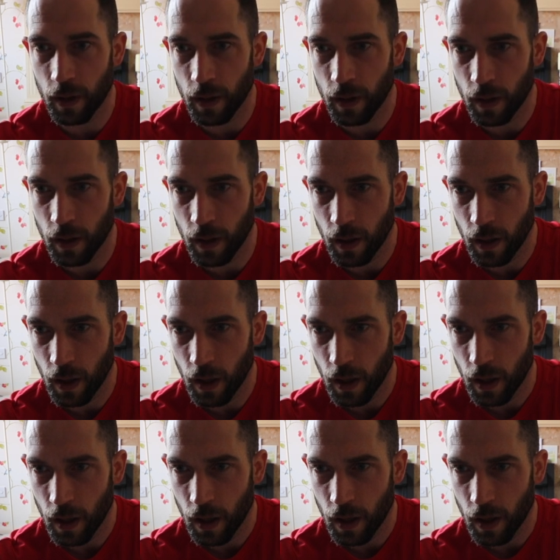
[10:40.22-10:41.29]

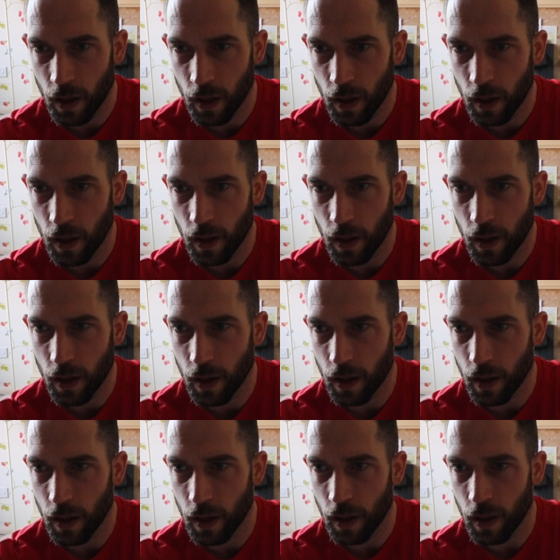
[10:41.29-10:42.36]

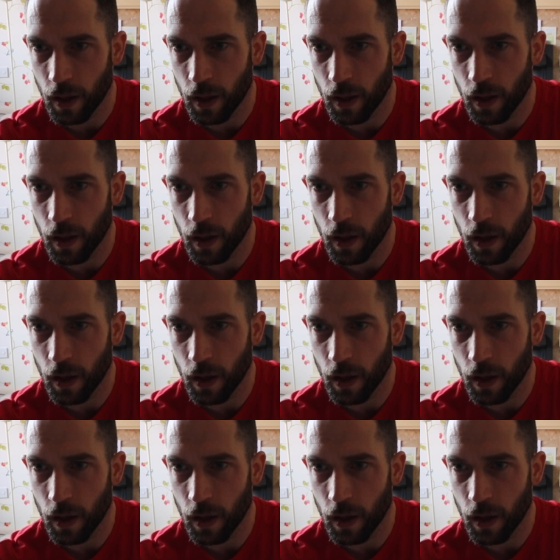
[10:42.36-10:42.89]
(silence)